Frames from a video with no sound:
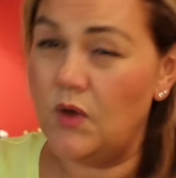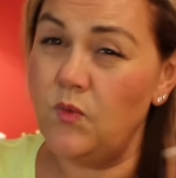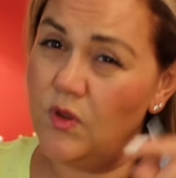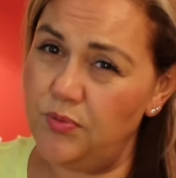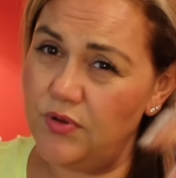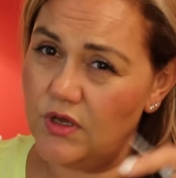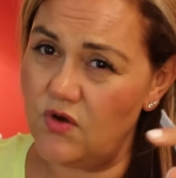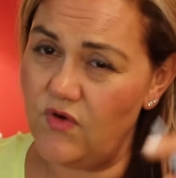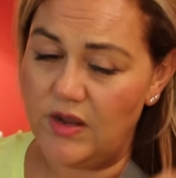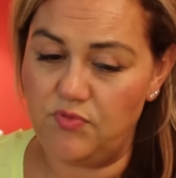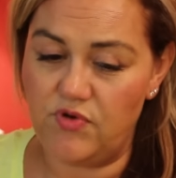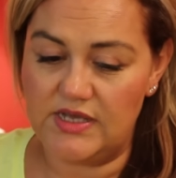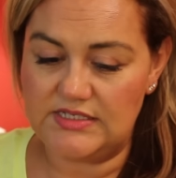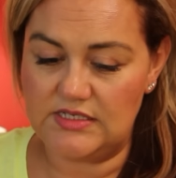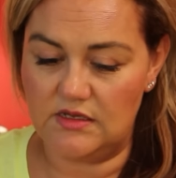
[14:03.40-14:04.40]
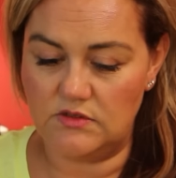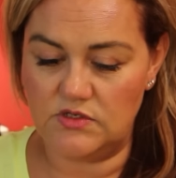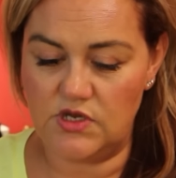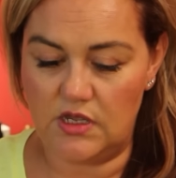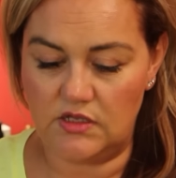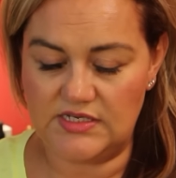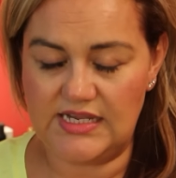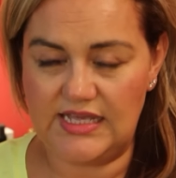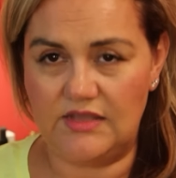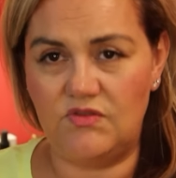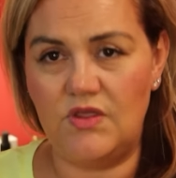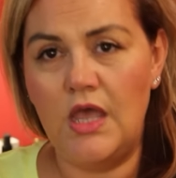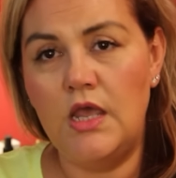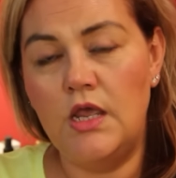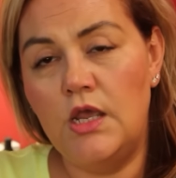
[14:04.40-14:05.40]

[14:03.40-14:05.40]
but I will put correct pricing under, underneath.